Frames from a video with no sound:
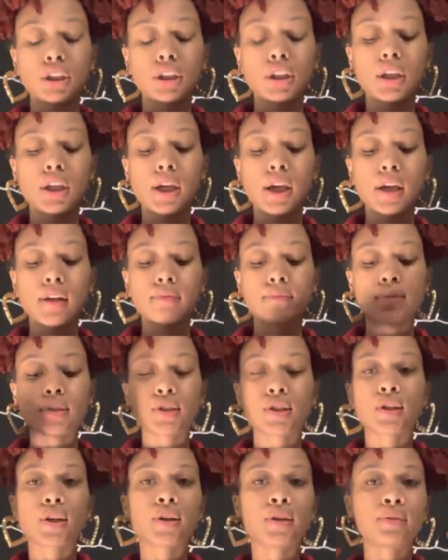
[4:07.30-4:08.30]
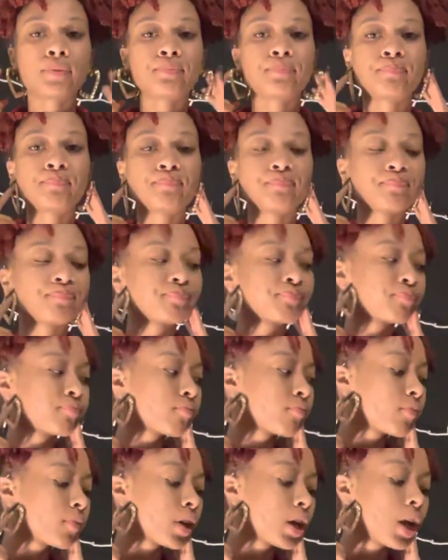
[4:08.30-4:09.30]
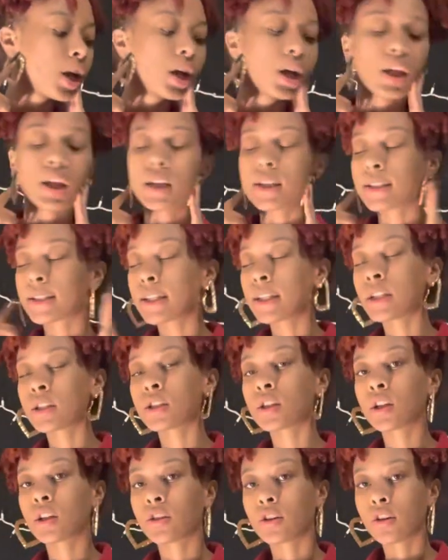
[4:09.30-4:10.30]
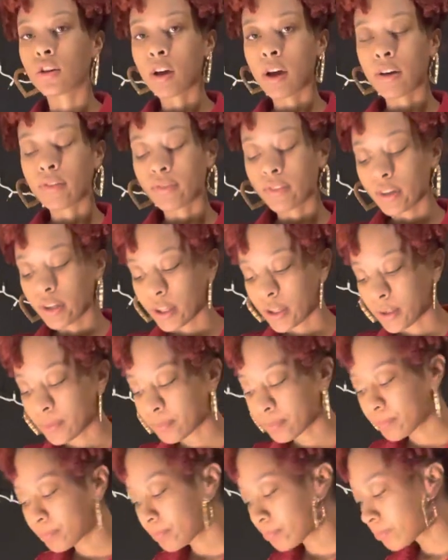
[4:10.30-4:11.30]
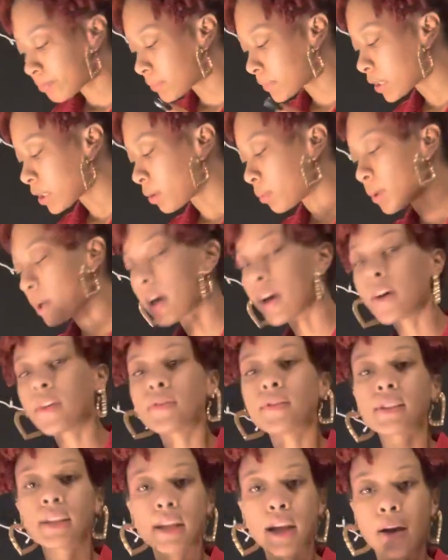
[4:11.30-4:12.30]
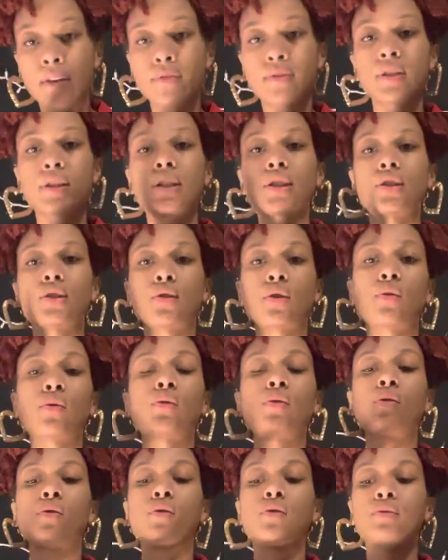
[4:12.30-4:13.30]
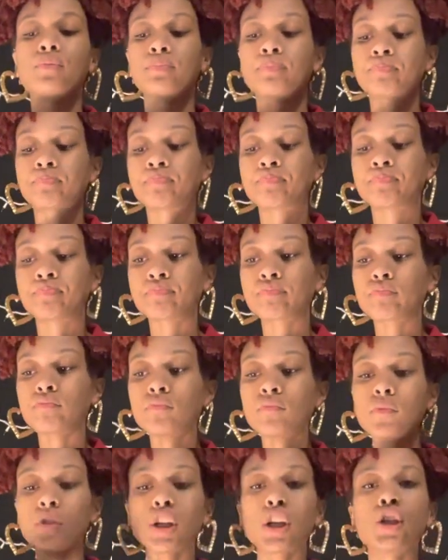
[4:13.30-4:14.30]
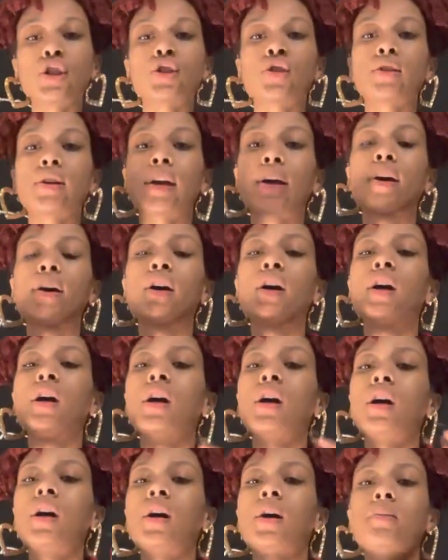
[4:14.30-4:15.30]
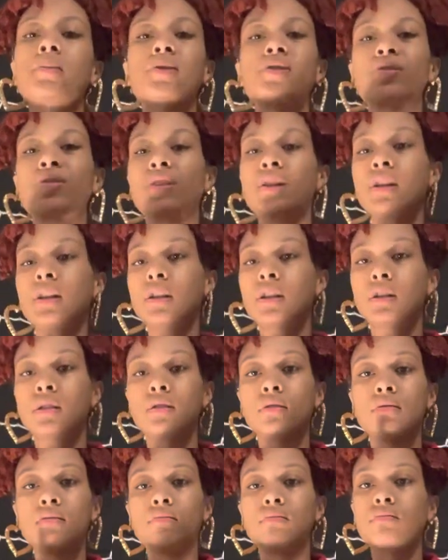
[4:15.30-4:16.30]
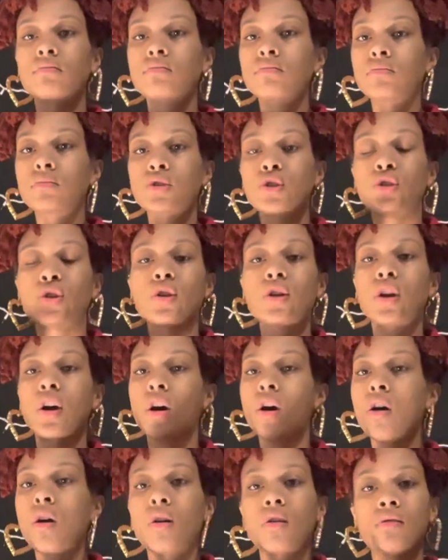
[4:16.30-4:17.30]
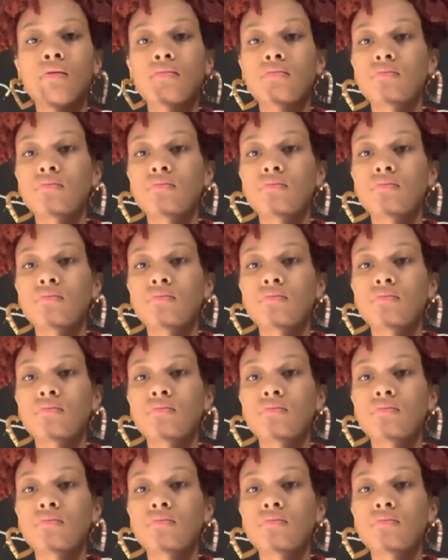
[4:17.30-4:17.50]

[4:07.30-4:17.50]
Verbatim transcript: yeah so let's get into the third outfit we have 10 outfits in total so yeah I'm just gonna show y'all